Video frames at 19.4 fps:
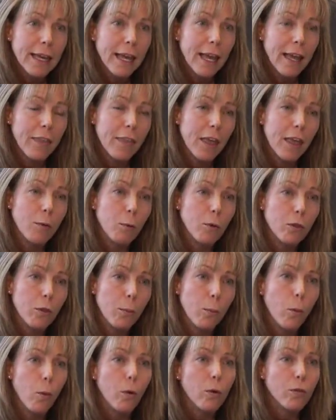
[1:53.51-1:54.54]
and then with the
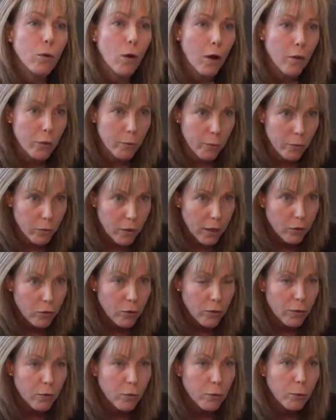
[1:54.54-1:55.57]
board's
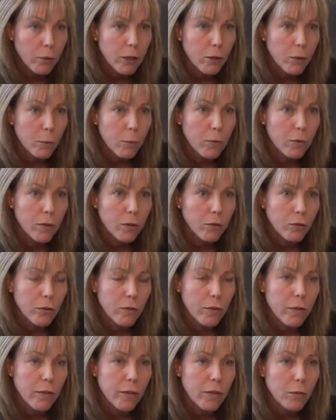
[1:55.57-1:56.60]
authorization of 3 new
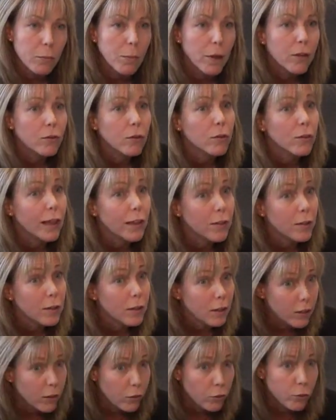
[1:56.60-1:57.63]
positions in this budget, that's an
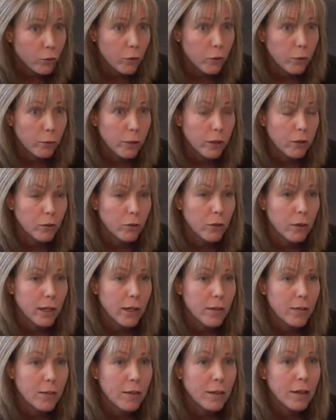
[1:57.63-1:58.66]
additional 3
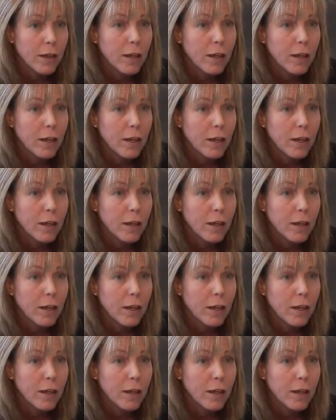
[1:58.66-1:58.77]
attorneys.